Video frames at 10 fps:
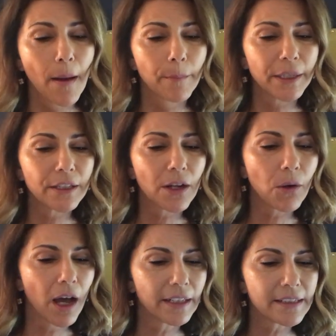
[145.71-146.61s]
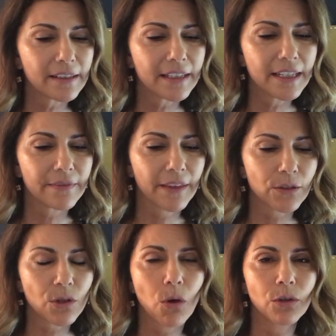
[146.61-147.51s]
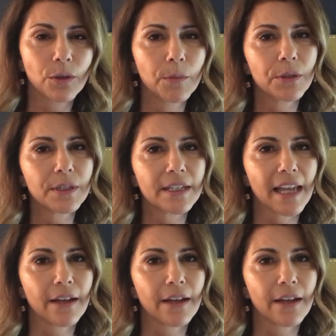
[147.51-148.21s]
But you know, honestly, there's a whole community